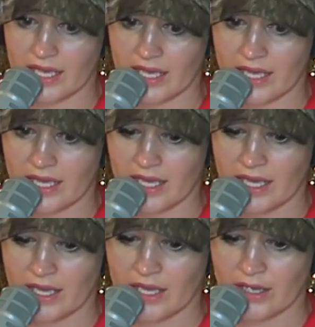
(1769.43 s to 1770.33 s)

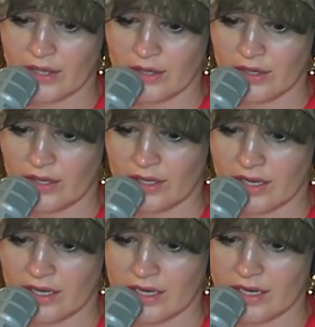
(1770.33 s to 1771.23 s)

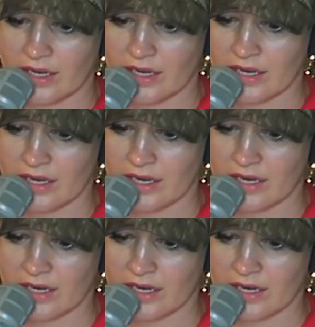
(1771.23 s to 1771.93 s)
[no speech]